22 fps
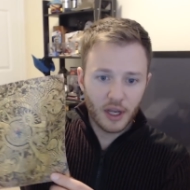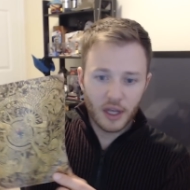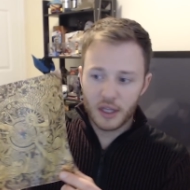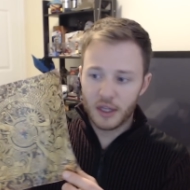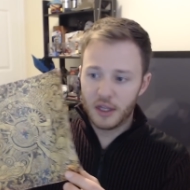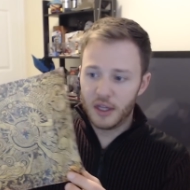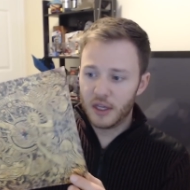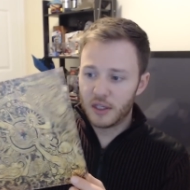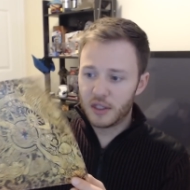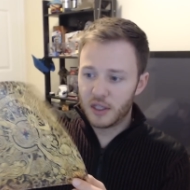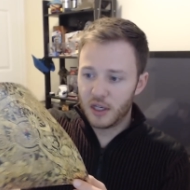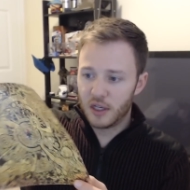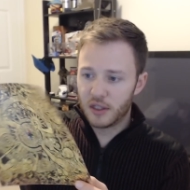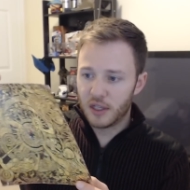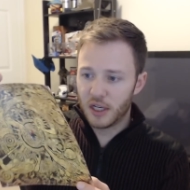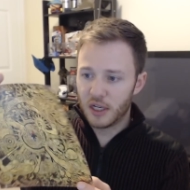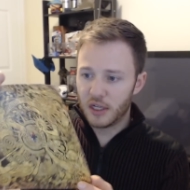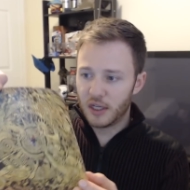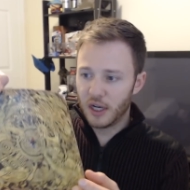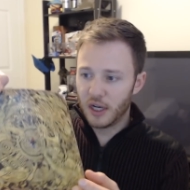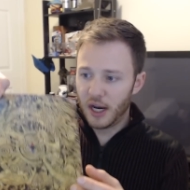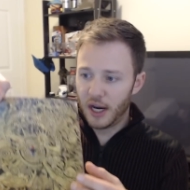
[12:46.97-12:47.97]
This is a
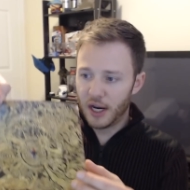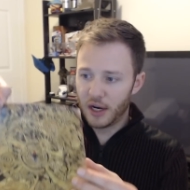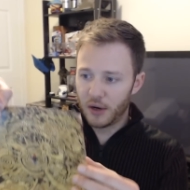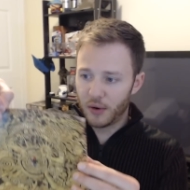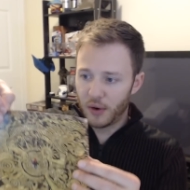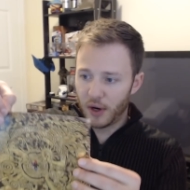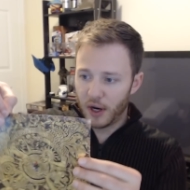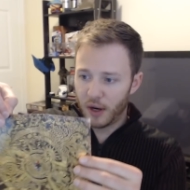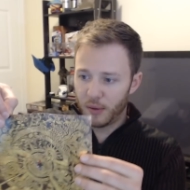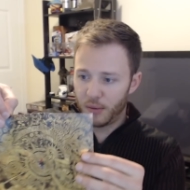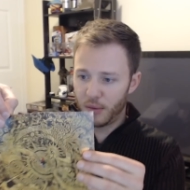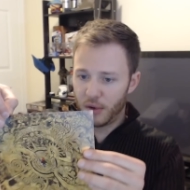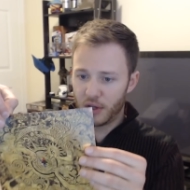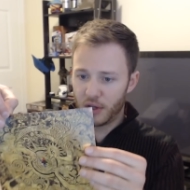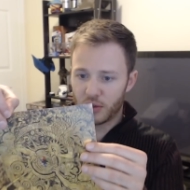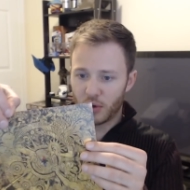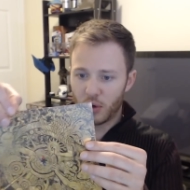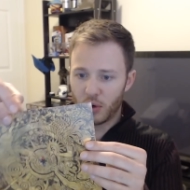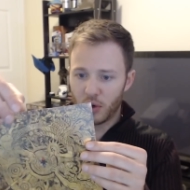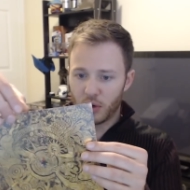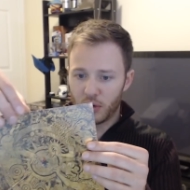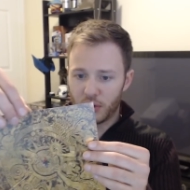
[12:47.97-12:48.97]
diagram,
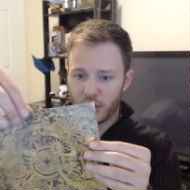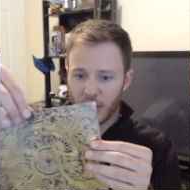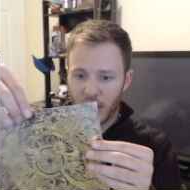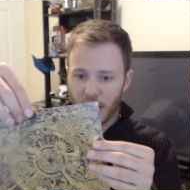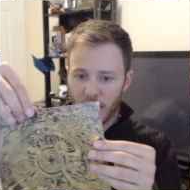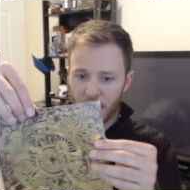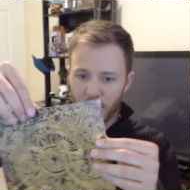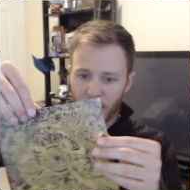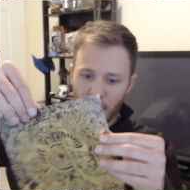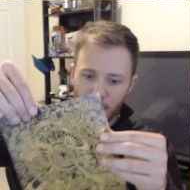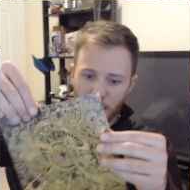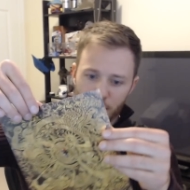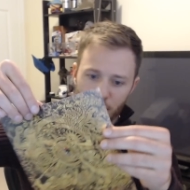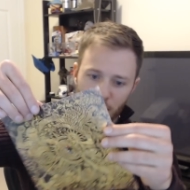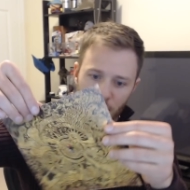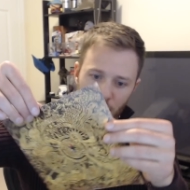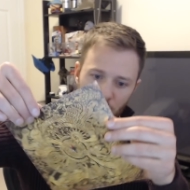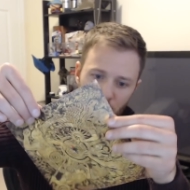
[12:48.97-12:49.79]
historical diagram,